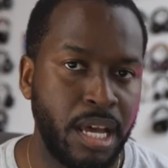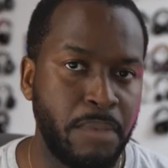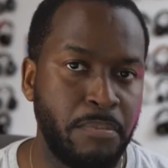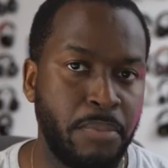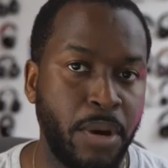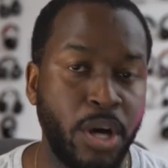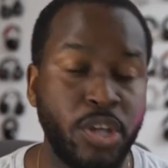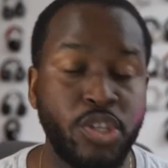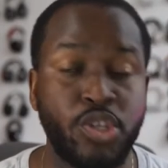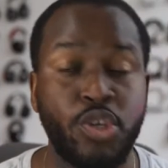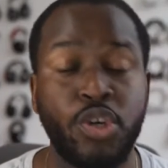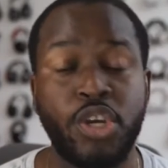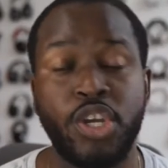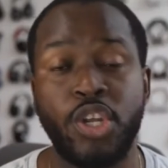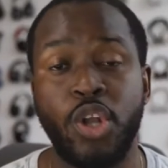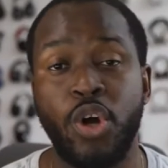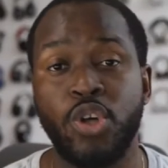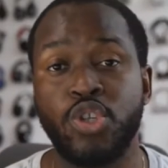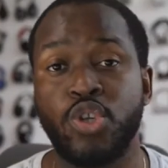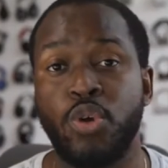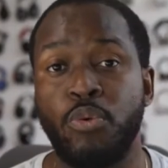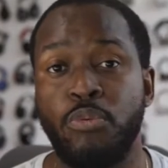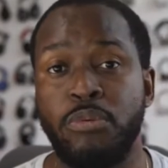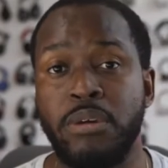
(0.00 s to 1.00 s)
But you can
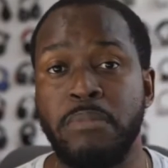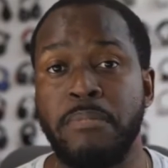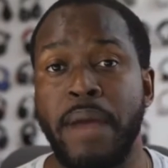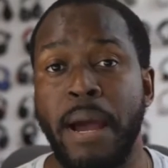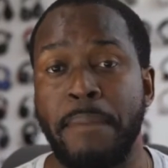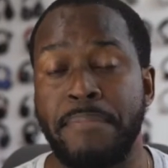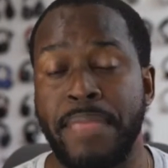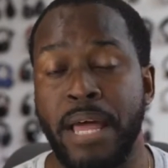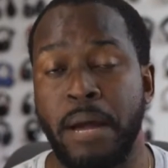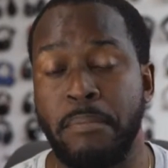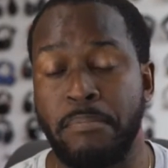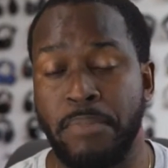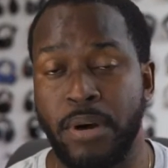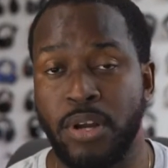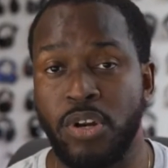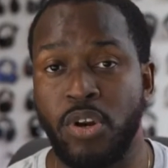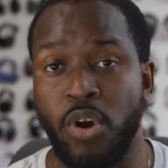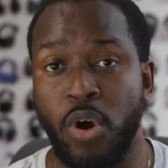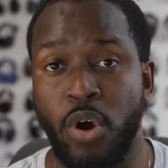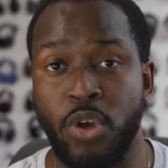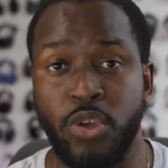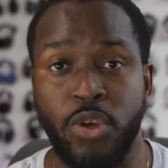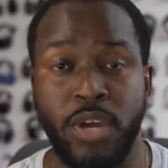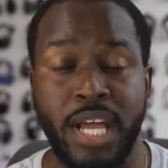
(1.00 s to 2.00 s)
also remap that
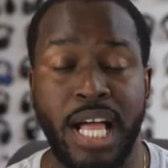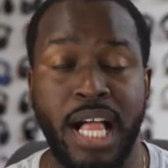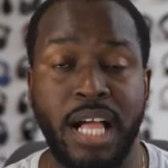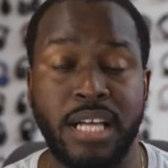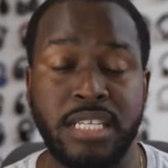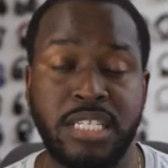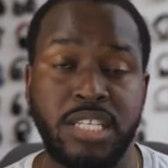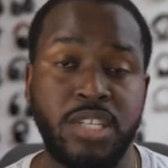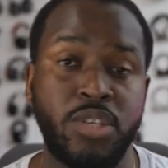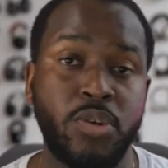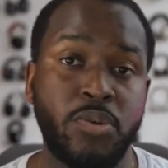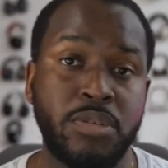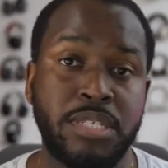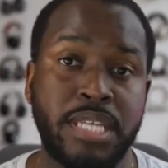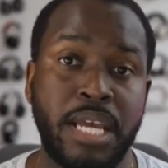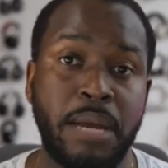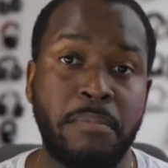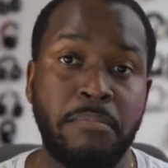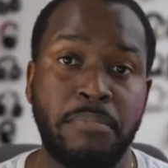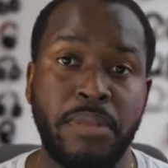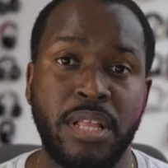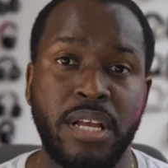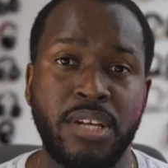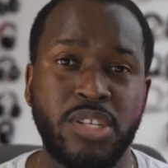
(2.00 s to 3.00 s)
button on your Galaxy Note
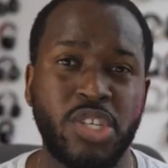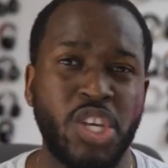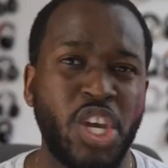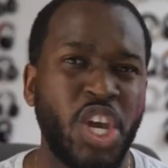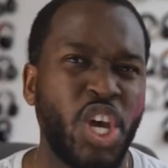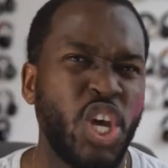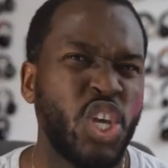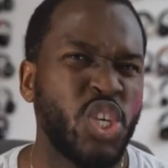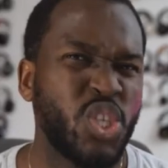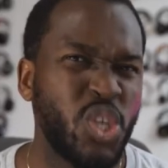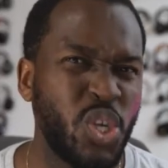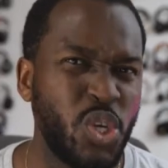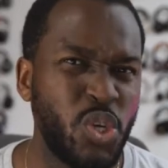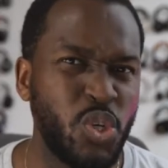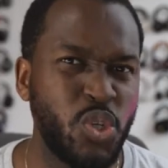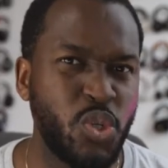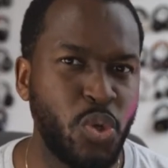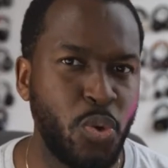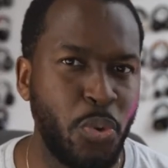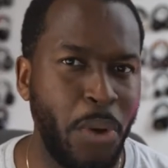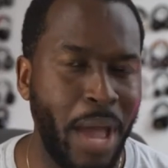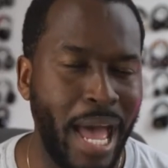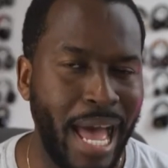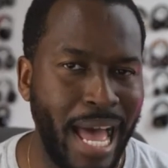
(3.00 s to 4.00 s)
10 Plus, so you
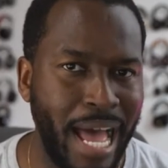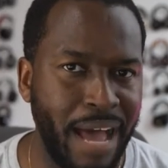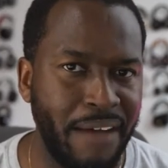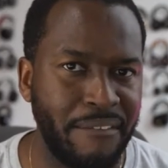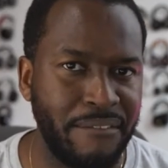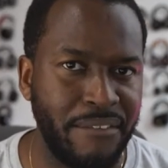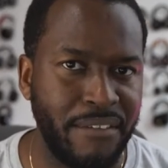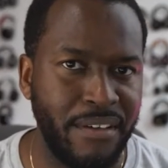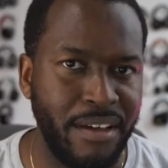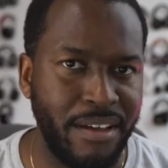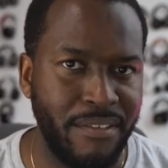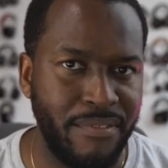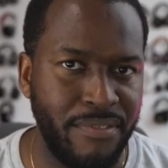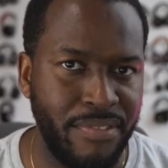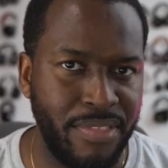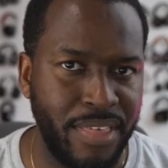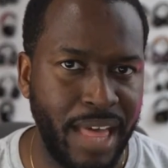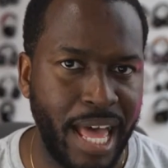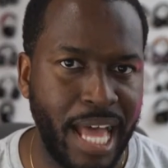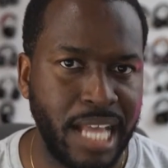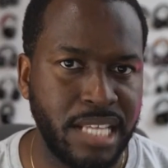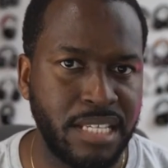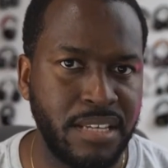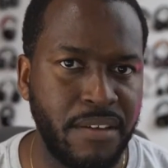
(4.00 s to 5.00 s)
do have
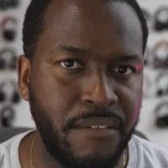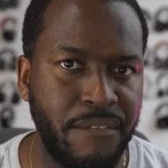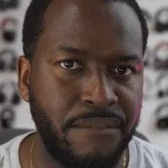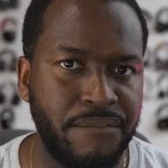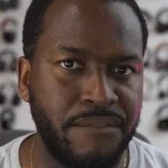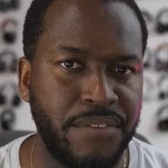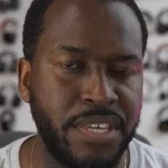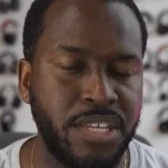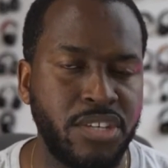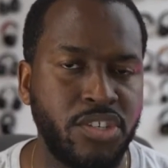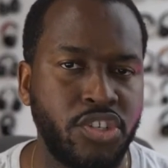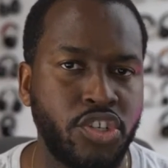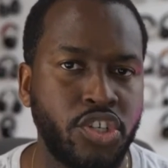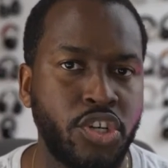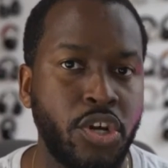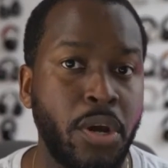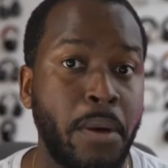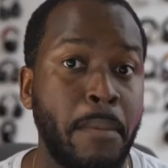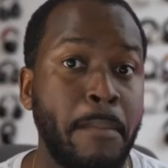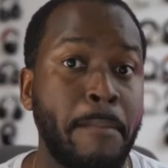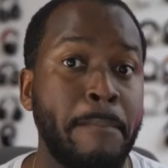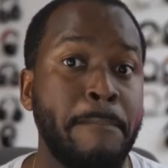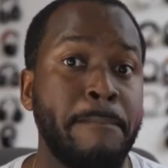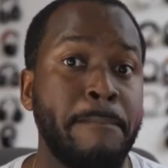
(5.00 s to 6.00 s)
that feature